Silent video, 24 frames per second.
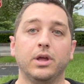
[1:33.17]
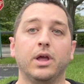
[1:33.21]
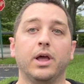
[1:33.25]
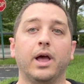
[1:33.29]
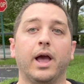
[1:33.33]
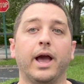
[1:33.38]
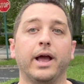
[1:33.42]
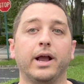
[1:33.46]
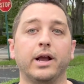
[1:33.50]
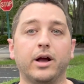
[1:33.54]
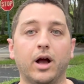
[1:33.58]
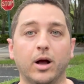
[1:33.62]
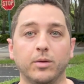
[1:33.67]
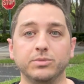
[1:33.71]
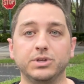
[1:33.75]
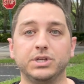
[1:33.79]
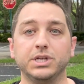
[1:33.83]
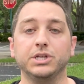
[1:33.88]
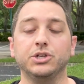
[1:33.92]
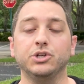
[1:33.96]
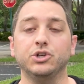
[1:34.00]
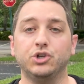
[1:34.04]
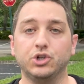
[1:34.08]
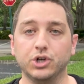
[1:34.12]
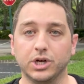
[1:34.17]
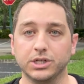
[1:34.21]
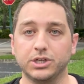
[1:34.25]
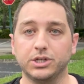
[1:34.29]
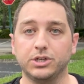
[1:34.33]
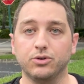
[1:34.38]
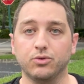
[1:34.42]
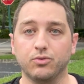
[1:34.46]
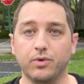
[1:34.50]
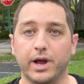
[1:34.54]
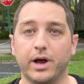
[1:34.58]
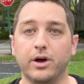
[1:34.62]
and comes in
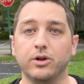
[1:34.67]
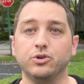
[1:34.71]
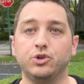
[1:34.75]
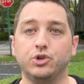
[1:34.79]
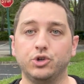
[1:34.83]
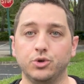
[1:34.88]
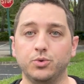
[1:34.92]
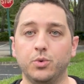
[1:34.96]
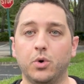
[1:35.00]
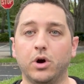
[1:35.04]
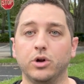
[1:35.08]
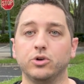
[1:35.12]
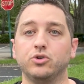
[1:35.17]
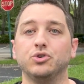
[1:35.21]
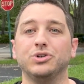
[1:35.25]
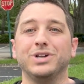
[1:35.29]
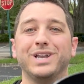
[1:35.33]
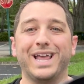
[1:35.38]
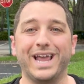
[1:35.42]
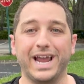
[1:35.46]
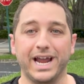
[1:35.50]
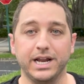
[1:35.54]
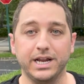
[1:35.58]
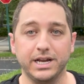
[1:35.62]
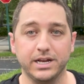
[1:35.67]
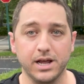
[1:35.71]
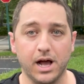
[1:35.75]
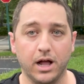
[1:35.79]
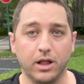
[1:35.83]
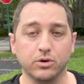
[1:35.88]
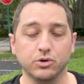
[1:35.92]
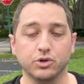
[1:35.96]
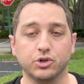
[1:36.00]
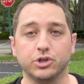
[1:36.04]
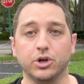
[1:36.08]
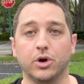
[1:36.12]
just around
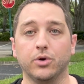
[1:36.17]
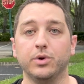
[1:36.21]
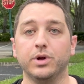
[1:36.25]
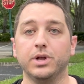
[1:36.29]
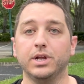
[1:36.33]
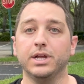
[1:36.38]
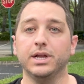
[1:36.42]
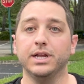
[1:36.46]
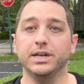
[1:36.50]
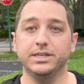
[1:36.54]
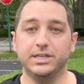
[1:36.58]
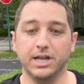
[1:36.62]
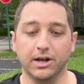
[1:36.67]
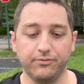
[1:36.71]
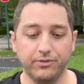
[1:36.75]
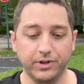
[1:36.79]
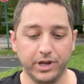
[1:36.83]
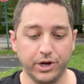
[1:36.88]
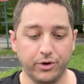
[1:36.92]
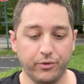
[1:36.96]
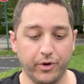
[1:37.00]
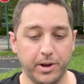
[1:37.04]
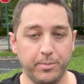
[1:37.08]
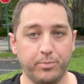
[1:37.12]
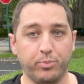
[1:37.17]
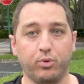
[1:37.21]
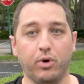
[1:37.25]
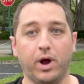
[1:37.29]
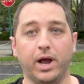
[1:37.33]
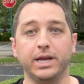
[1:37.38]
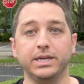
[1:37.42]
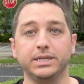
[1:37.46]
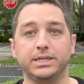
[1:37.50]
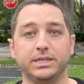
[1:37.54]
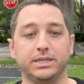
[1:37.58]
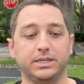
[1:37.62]
$280. So definitely a great
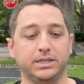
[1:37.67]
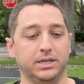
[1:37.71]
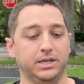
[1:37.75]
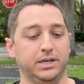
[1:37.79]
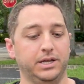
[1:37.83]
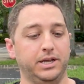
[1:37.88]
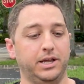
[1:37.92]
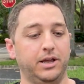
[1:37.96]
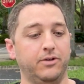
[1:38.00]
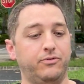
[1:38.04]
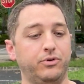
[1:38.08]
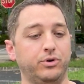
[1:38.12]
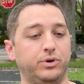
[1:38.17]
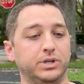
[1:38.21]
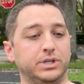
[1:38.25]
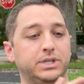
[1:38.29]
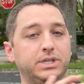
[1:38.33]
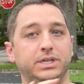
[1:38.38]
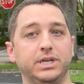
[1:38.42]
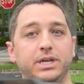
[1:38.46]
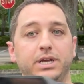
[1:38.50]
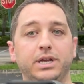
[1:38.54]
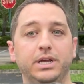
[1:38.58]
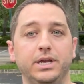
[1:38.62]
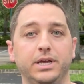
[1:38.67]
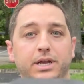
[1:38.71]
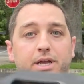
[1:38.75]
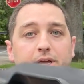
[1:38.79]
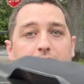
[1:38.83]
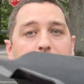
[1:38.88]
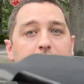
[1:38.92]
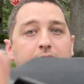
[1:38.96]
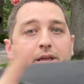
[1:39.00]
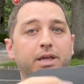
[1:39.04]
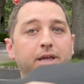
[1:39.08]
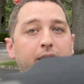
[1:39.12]
price. If you can see,
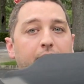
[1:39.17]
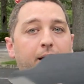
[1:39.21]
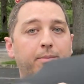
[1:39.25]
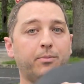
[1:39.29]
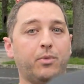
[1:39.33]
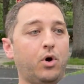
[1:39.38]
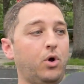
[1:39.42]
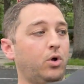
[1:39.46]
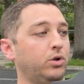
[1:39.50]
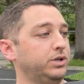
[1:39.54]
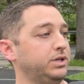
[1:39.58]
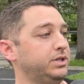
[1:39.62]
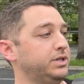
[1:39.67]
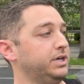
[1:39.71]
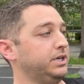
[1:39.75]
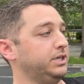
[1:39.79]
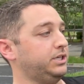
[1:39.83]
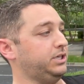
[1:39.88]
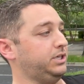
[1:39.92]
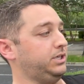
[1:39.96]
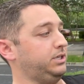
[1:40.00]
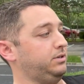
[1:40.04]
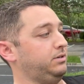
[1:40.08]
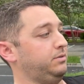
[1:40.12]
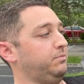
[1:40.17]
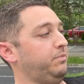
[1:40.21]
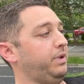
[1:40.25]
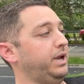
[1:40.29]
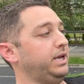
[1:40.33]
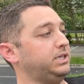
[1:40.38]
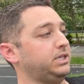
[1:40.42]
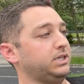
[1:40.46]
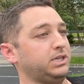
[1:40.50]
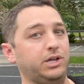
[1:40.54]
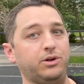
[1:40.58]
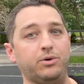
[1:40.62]
I'm holding this
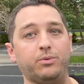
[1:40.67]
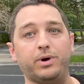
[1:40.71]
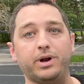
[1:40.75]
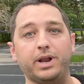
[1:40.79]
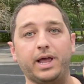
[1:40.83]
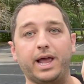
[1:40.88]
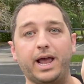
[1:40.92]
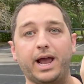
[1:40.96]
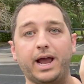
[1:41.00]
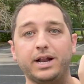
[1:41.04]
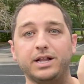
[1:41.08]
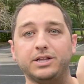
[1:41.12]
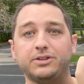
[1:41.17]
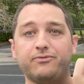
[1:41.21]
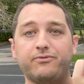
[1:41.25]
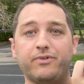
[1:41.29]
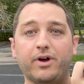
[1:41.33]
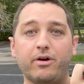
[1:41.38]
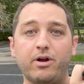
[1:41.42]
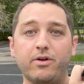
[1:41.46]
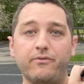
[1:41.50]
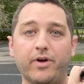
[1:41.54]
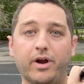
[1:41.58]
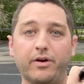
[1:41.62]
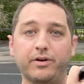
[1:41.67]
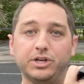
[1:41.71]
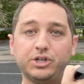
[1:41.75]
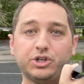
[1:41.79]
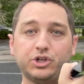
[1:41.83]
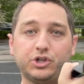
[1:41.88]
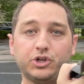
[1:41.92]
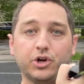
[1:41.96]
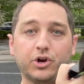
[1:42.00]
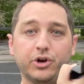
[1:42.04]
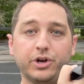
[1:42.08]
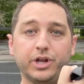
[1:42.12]
basically in one hand. It's very, very
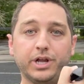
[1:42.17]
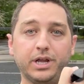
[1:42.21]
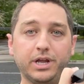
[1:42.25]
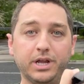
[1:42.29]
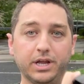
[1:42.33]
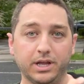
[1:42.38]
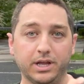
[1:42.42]
sturdy.